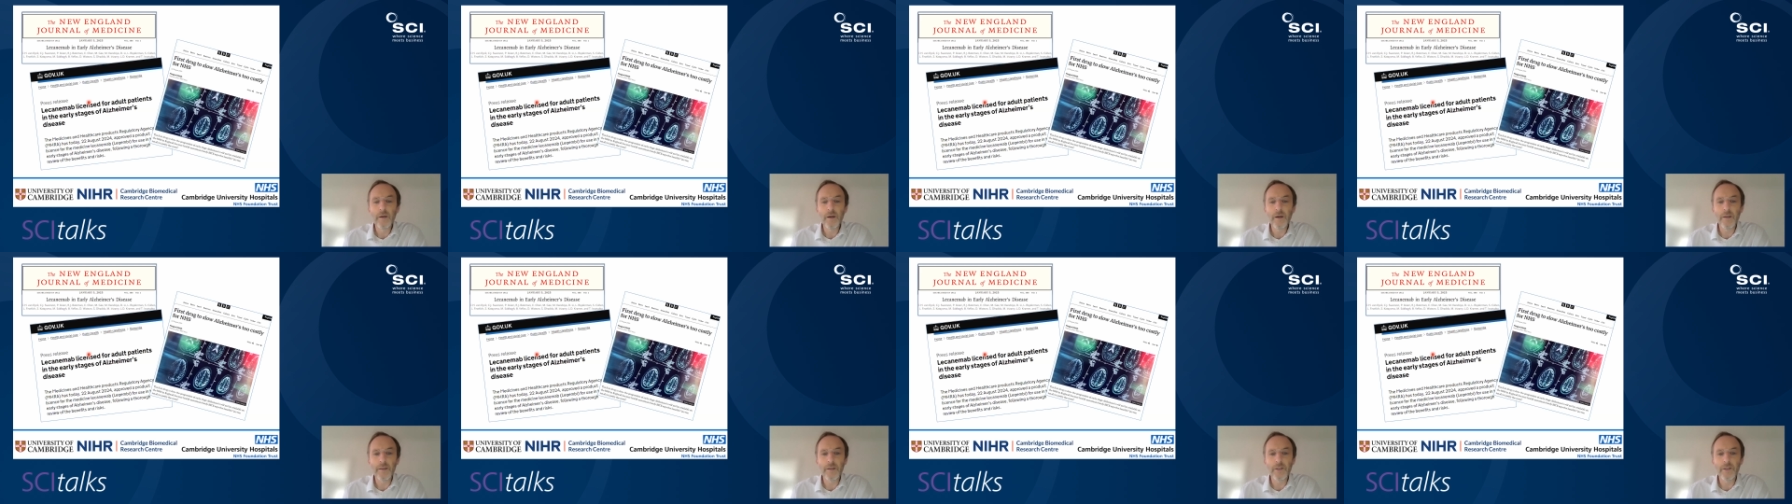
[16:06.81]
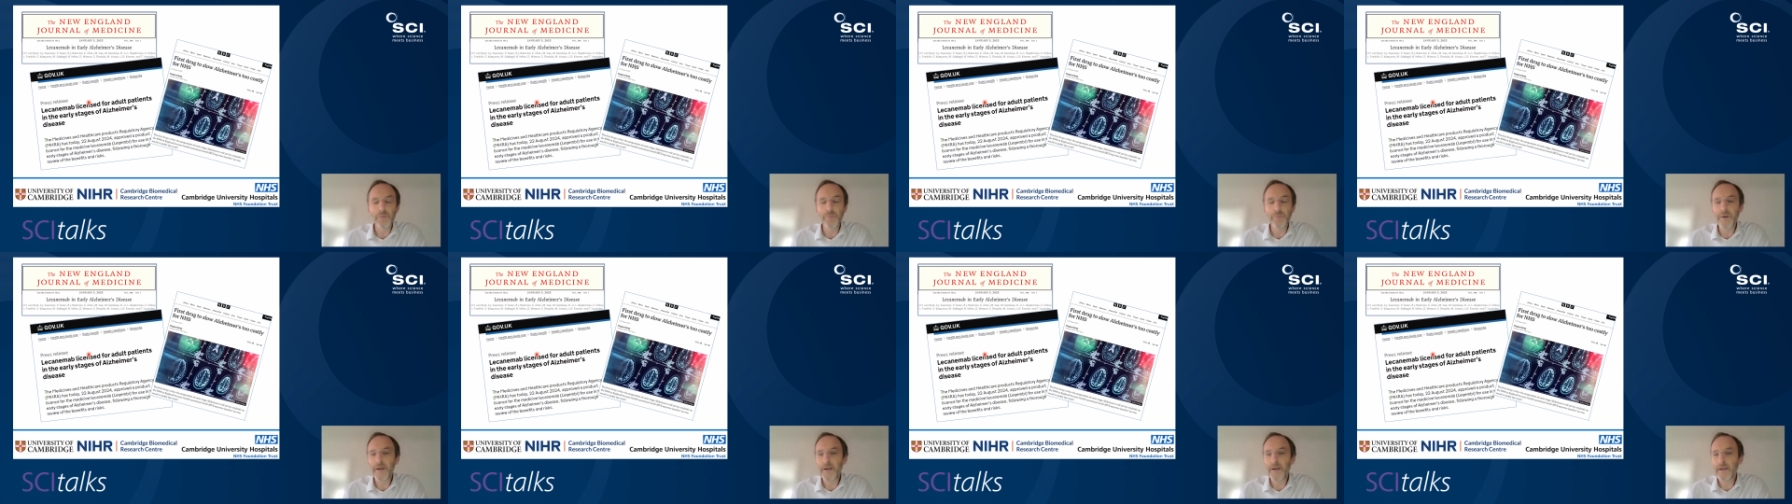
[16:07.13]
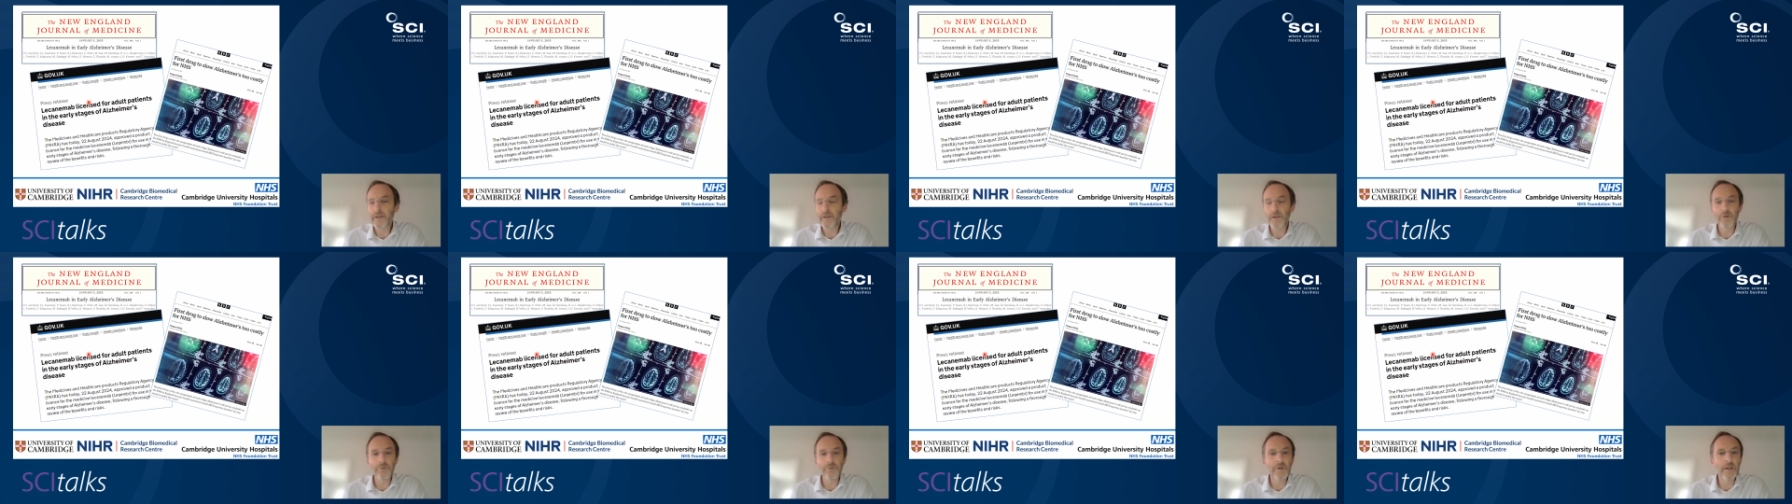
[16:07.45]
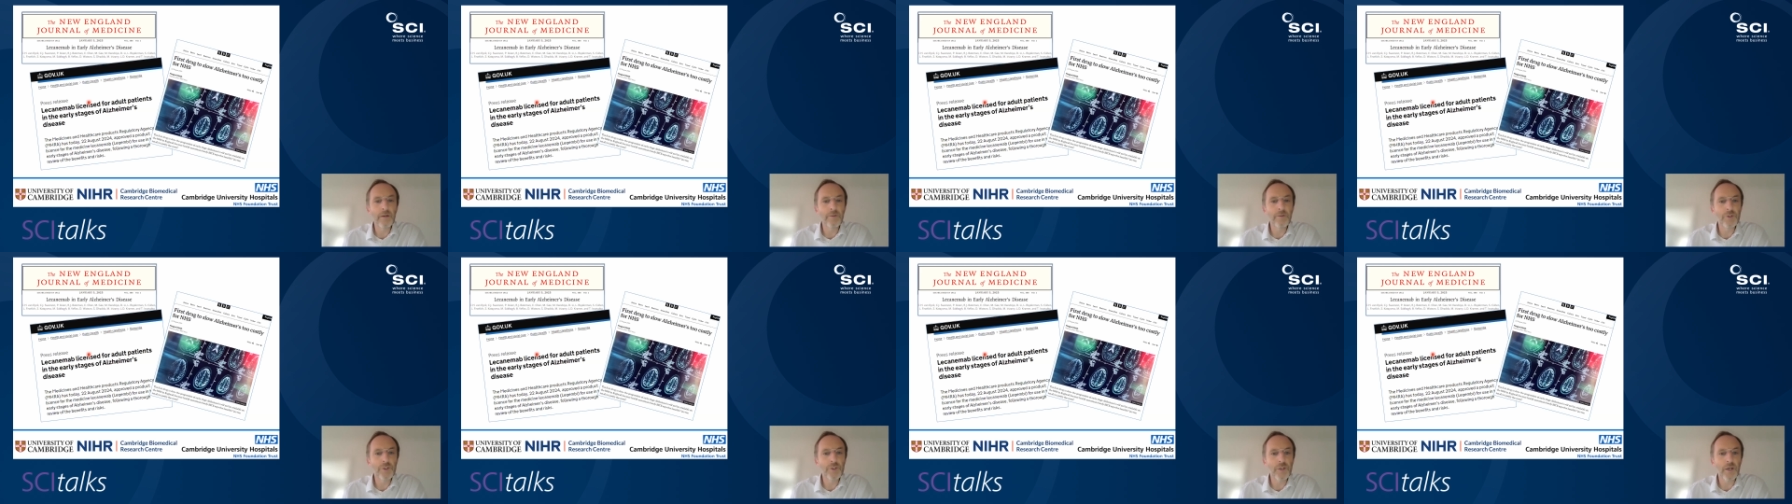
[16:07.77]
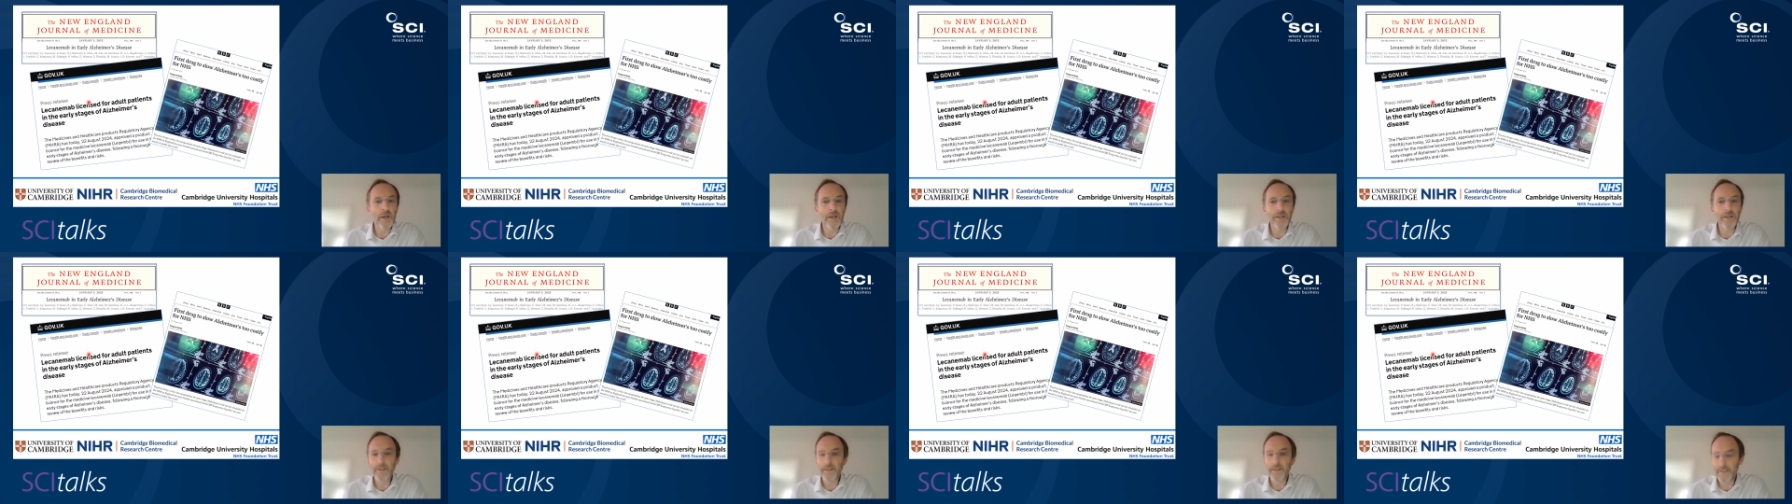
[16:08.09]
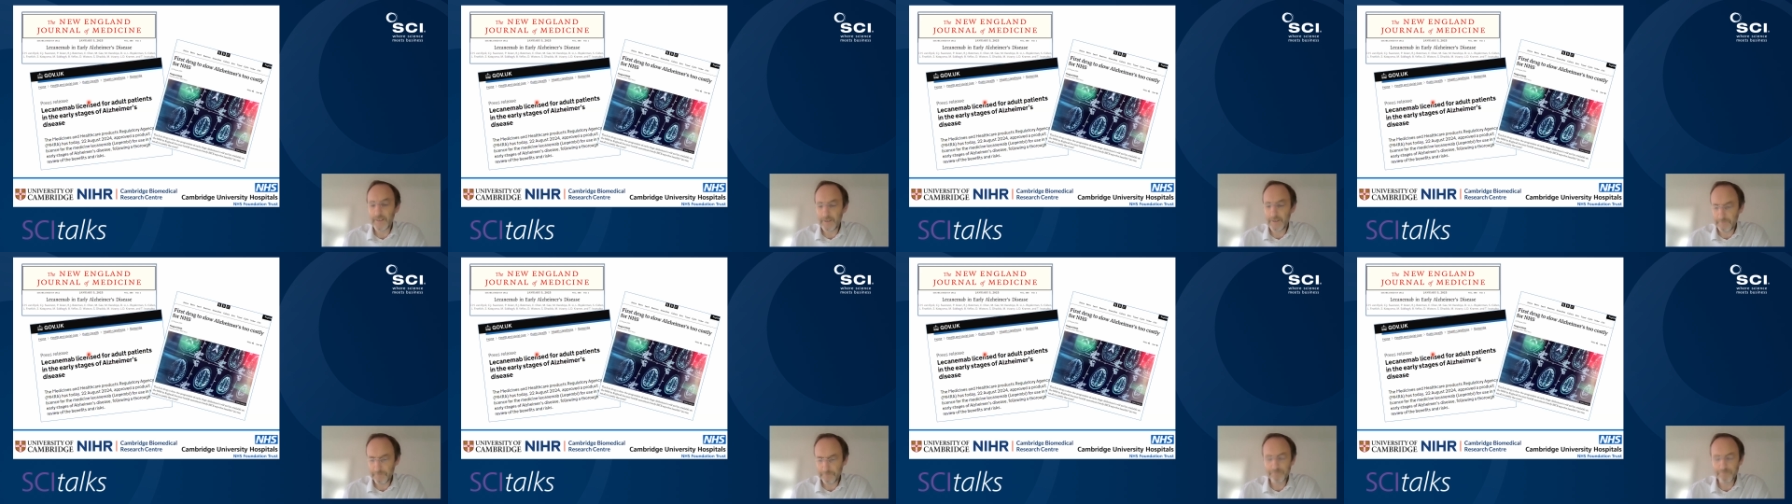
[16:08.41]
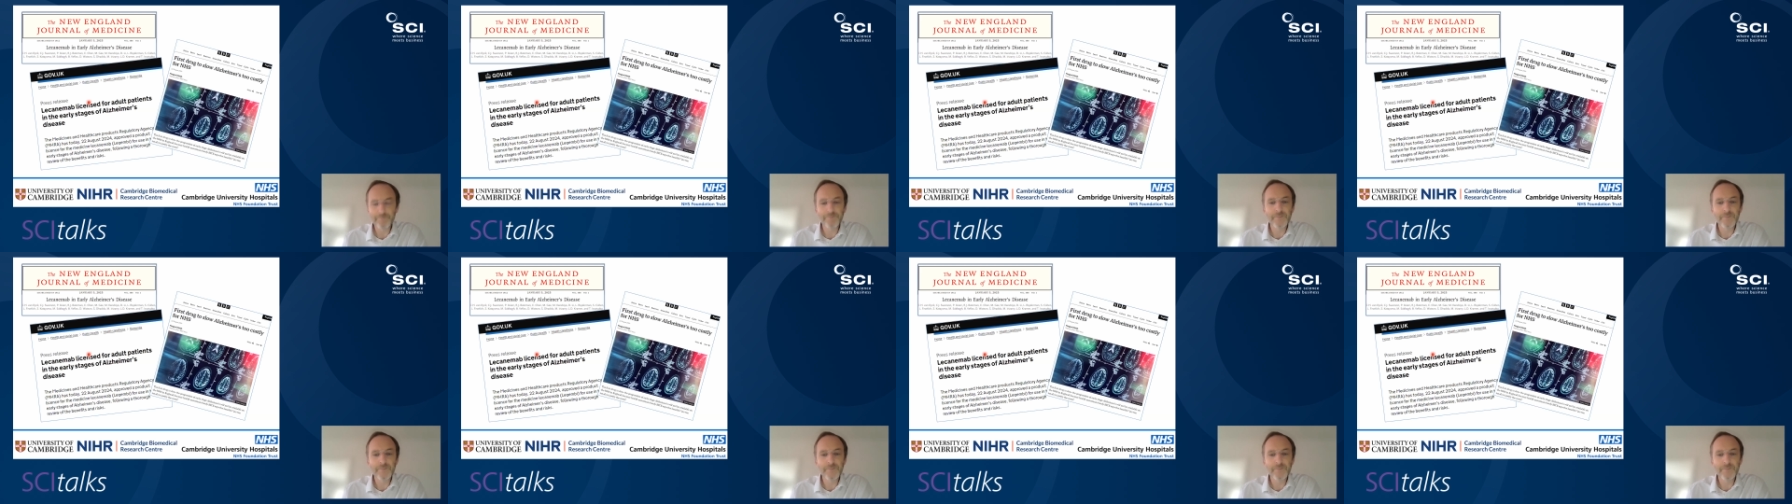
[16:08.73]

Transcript: I think Japan, Korea, and China now.